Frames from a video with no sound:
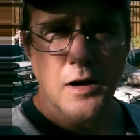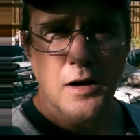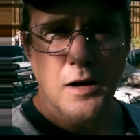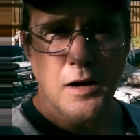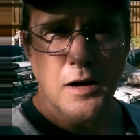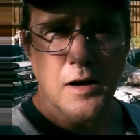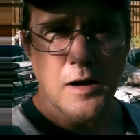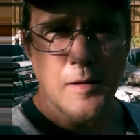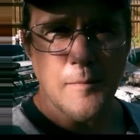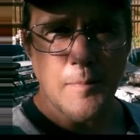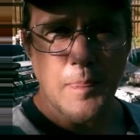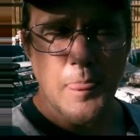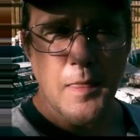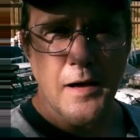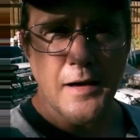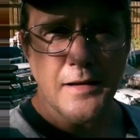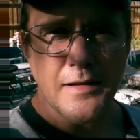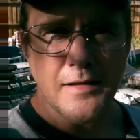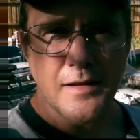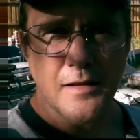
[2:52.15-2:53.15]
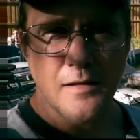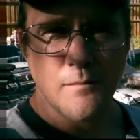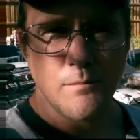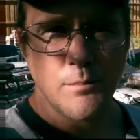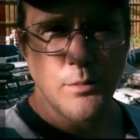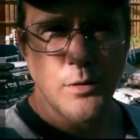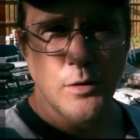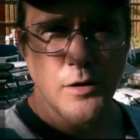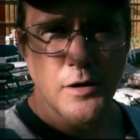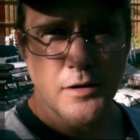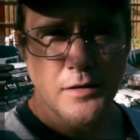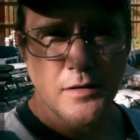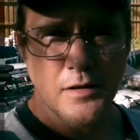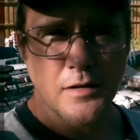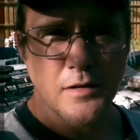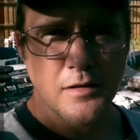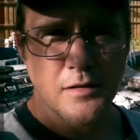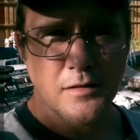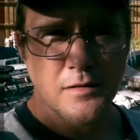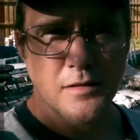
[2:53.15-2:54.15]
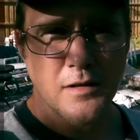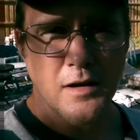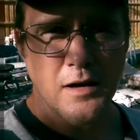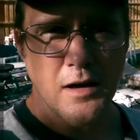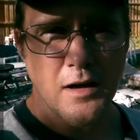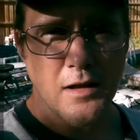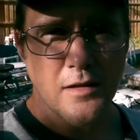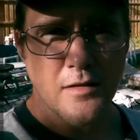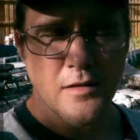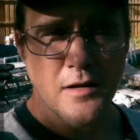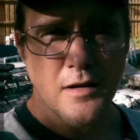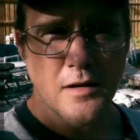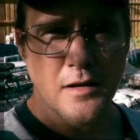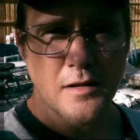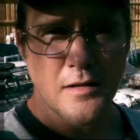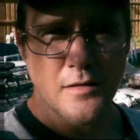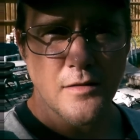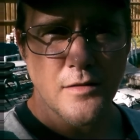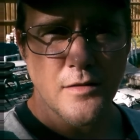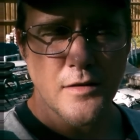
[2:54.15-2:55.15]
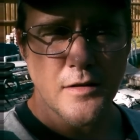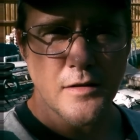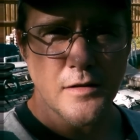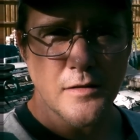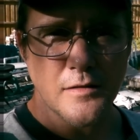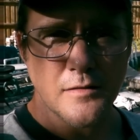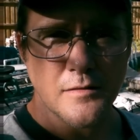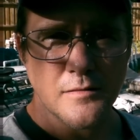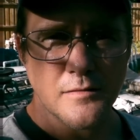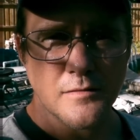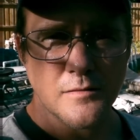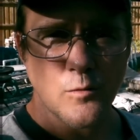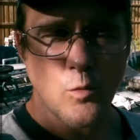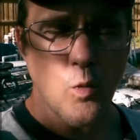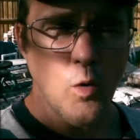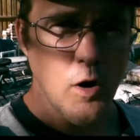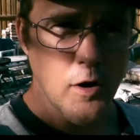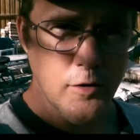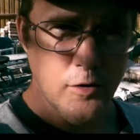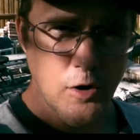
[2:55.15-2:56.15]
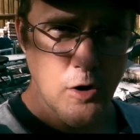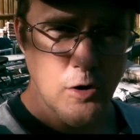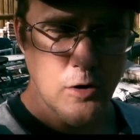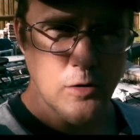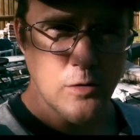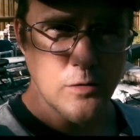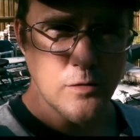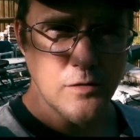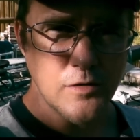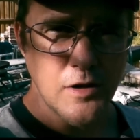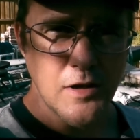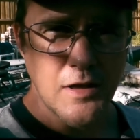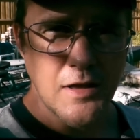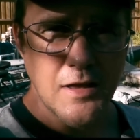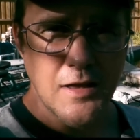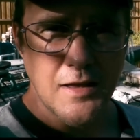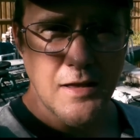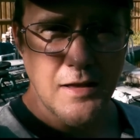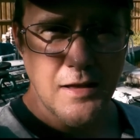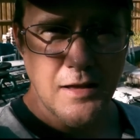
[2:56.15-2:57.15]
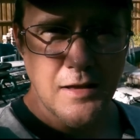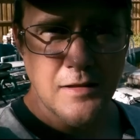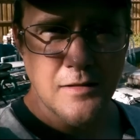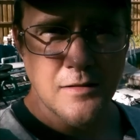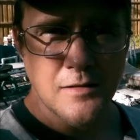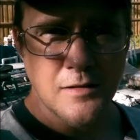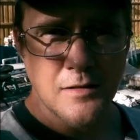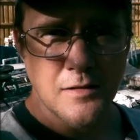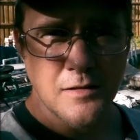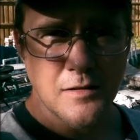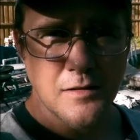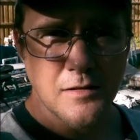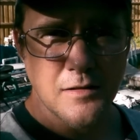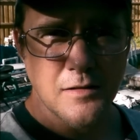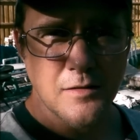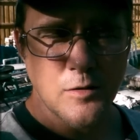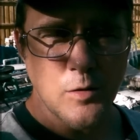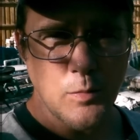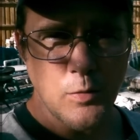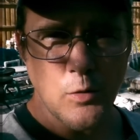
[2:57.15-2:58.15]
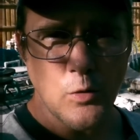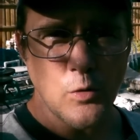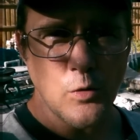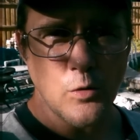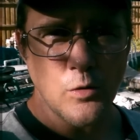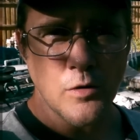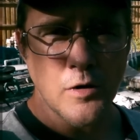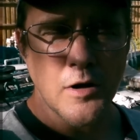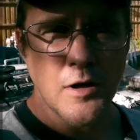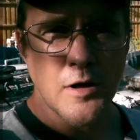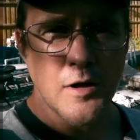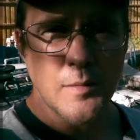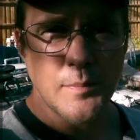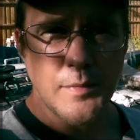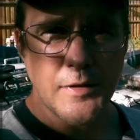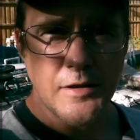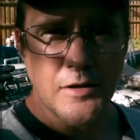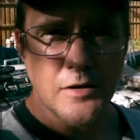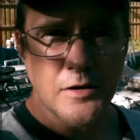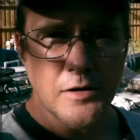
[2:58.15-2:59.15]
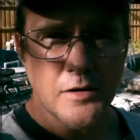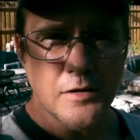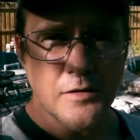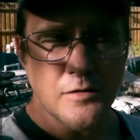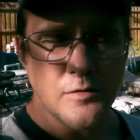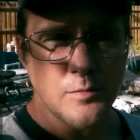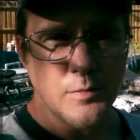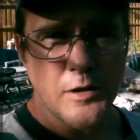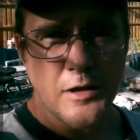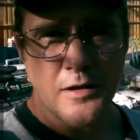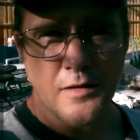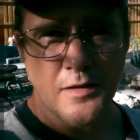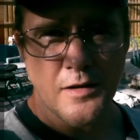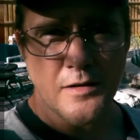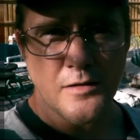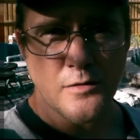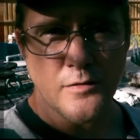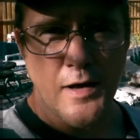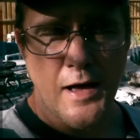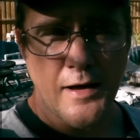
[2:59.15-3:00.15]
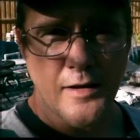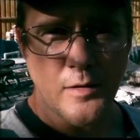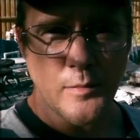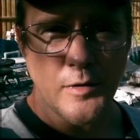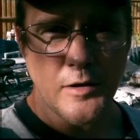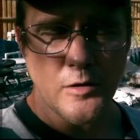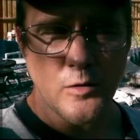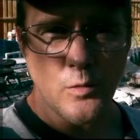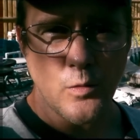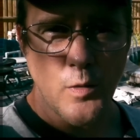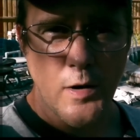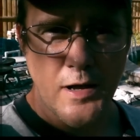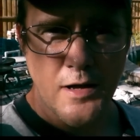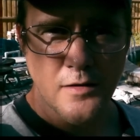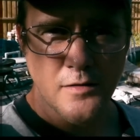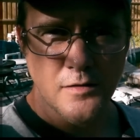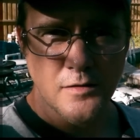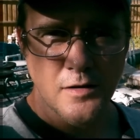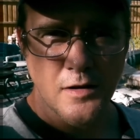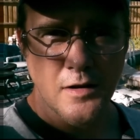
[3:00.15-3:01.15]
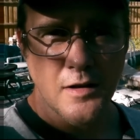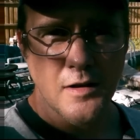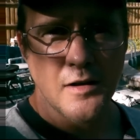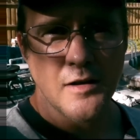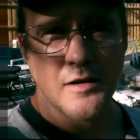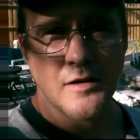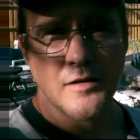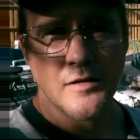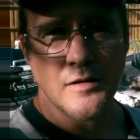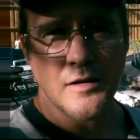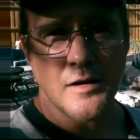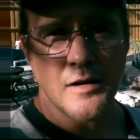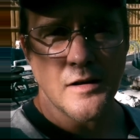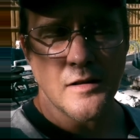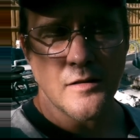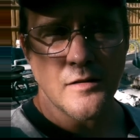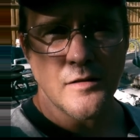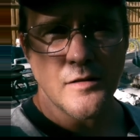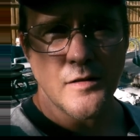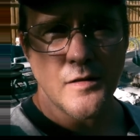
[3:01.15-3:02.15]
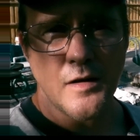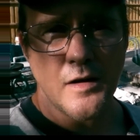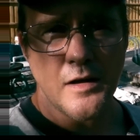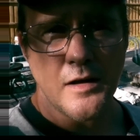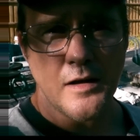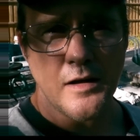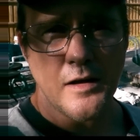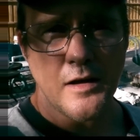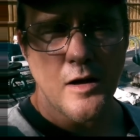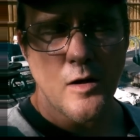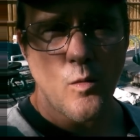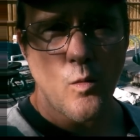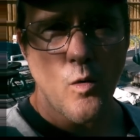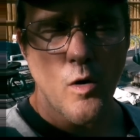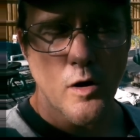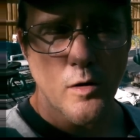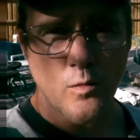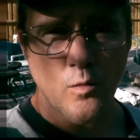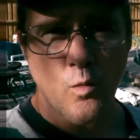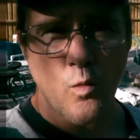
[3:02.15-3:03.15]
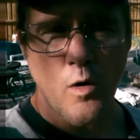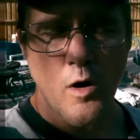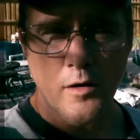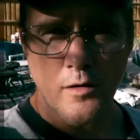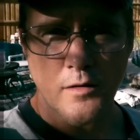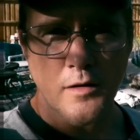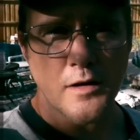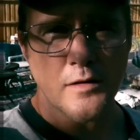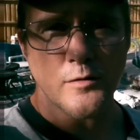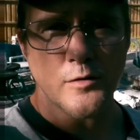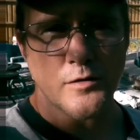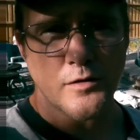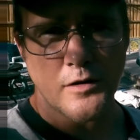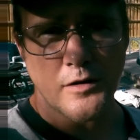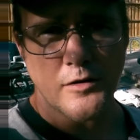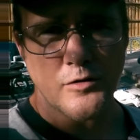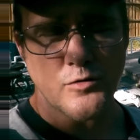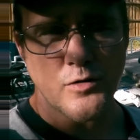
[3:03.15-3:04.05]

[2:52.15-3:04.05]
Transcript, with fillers: Um, I did put uh uh, uh, the water hose in the pool because being that it's vacuuming to waste uh, the water level is going to